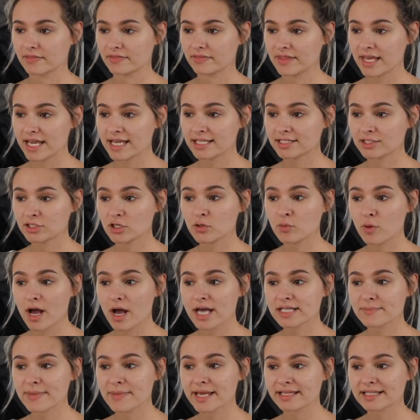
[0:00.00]
These two
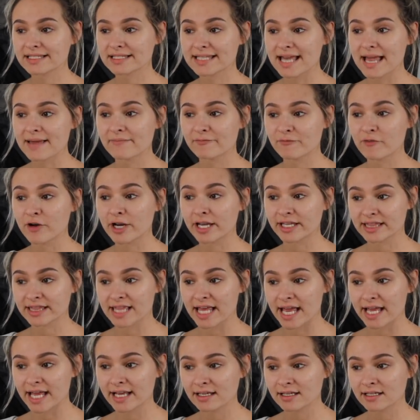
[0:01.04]
words mean the same friggin'
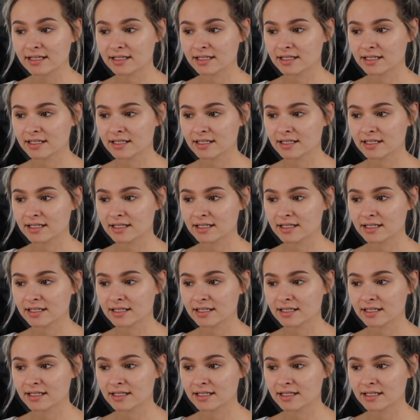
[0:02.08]
thing.